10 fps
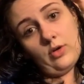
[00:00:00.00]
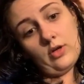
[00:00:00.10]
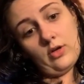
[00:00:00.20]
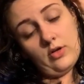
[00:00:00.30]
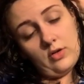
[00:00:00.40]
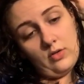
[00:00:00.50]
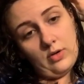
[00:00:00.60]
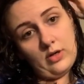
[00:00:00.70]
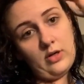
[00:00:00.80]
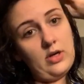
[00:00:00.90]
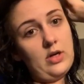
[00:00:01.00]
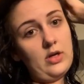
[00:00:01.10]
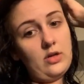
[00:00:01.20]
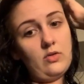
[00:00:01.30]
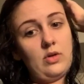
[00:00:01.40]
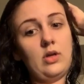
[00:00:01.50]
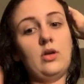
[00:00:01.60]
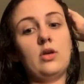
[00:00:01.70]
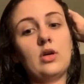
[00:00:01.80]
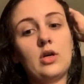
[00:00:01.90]
workers who are doing
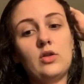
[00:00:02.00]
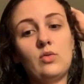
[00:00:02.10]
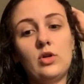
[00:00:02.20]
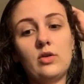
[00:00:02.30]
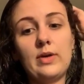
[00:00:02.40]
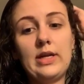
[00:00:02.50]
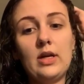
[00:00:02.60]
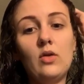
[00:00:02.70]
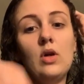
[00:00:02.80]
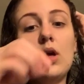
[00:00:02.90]
God's work right now.